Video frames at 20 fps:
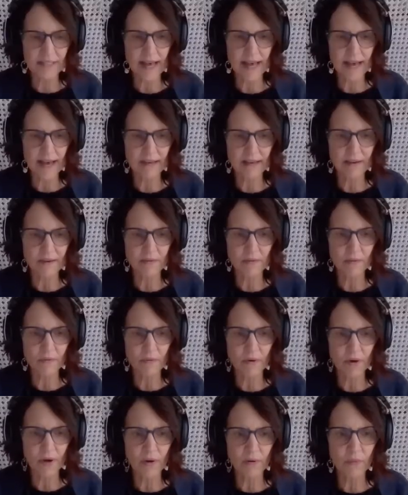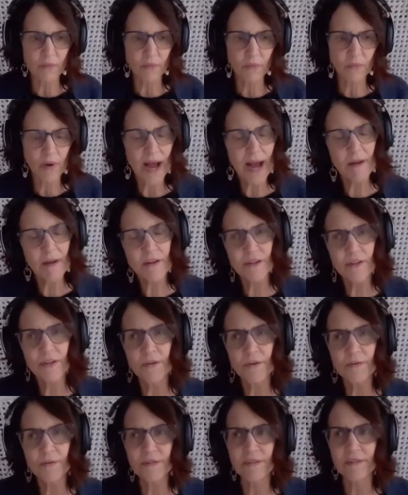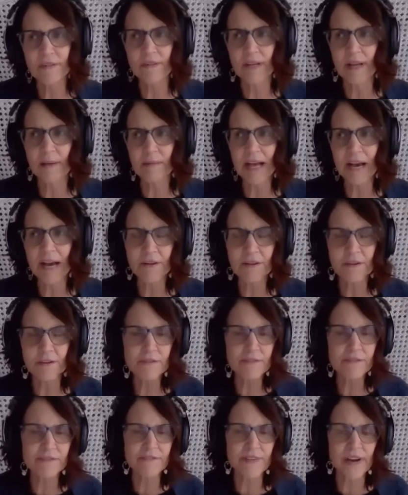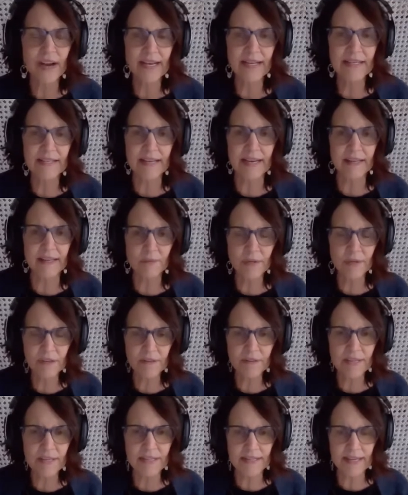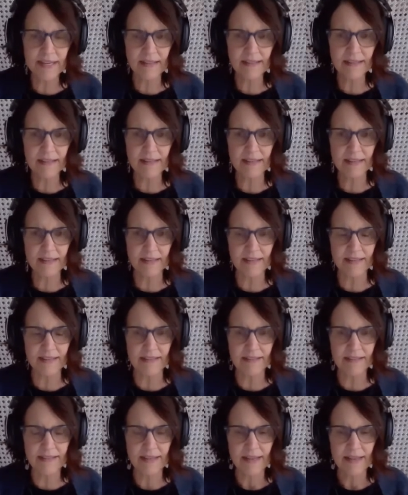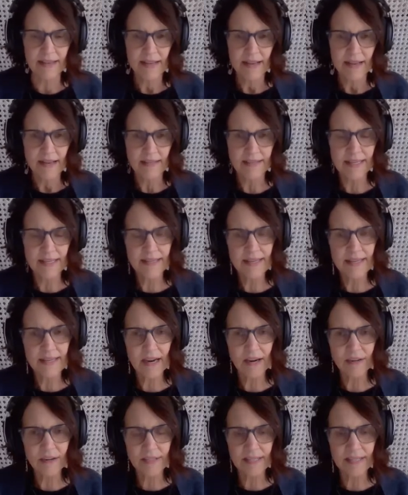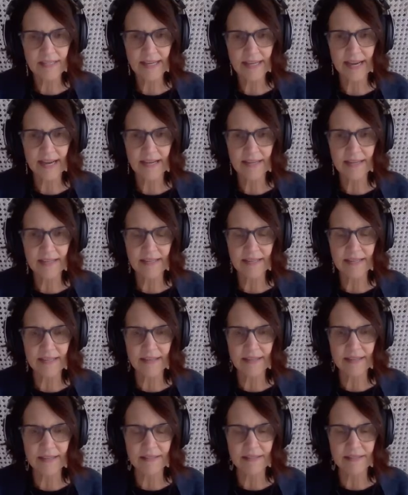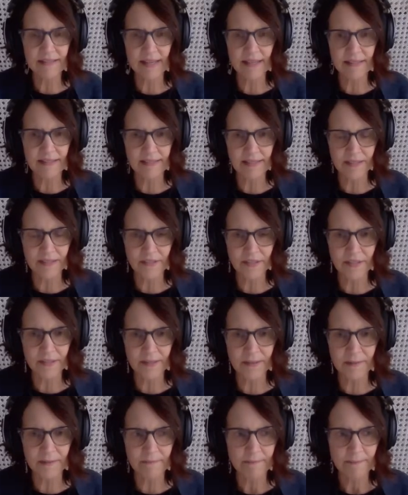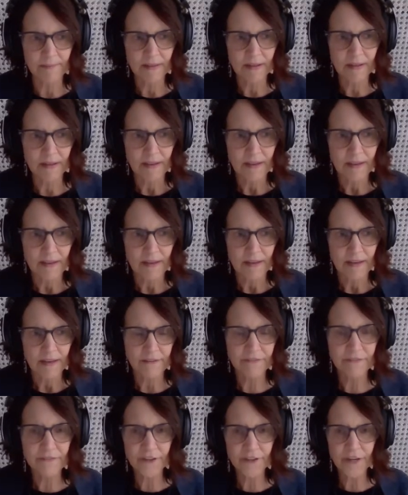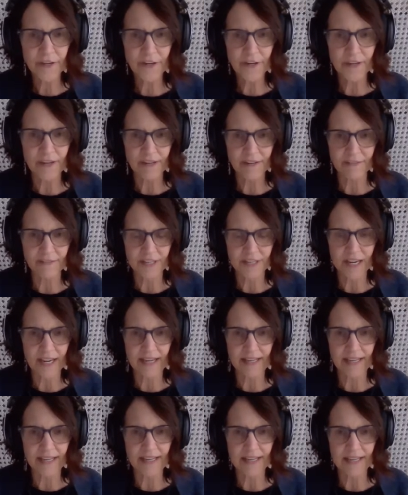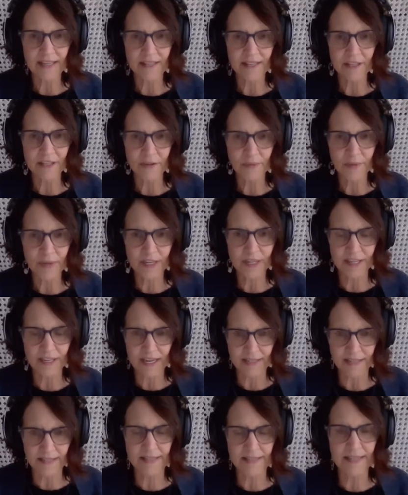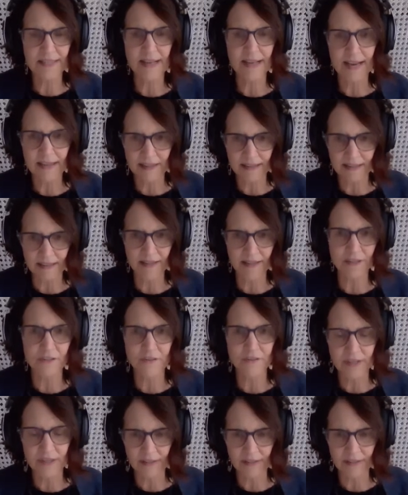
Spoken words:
that how do you, I mean, how do you define death? What do you think death is? Because I think our society has such a fear of dying, and I think we could kind of see that, I think, during